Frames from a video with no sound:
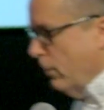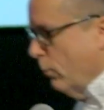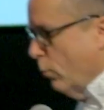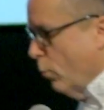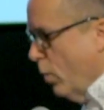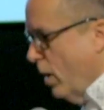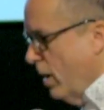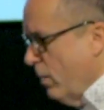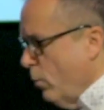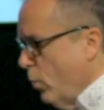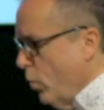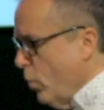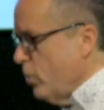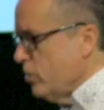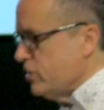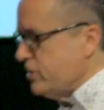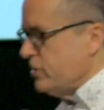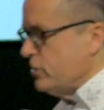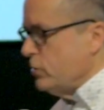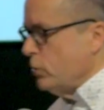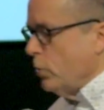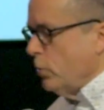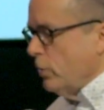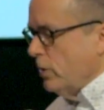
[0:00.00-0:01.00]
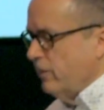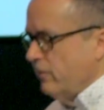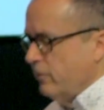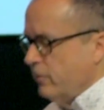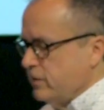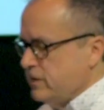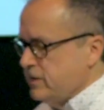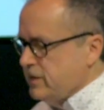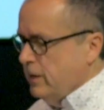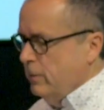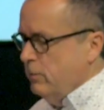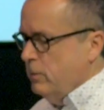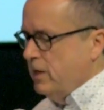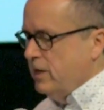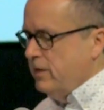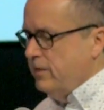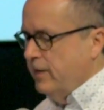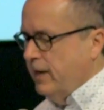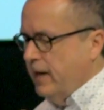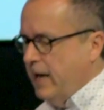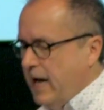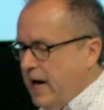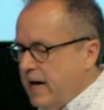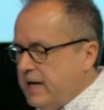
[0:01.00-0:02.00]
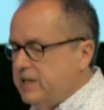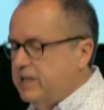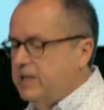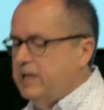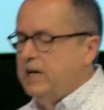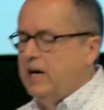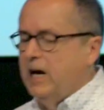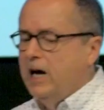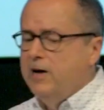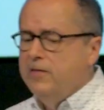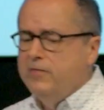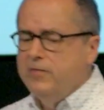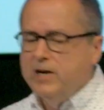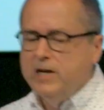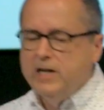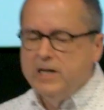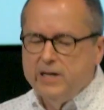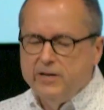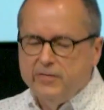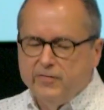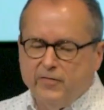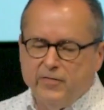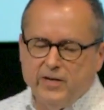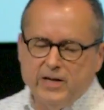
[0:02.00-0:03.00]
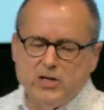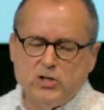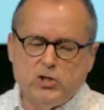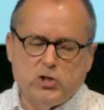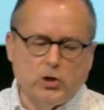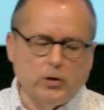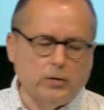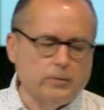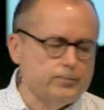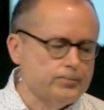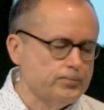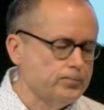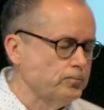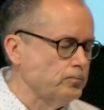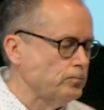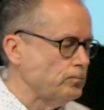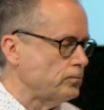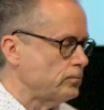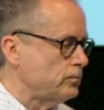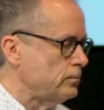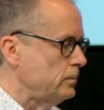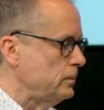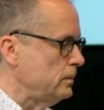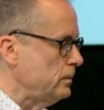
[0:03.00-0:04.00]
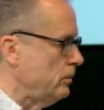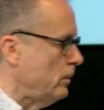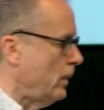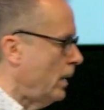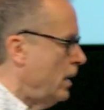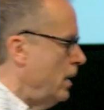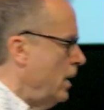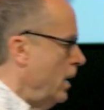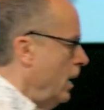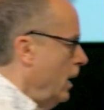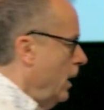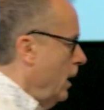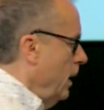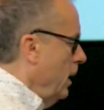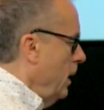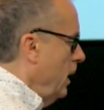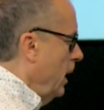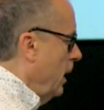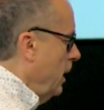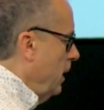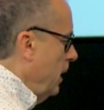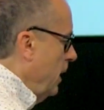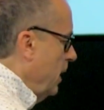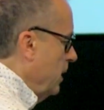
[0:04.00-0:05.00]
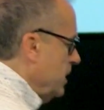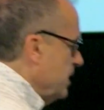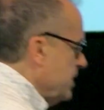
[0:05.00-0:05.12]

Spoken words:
one more story of somebody that had covenant vision. And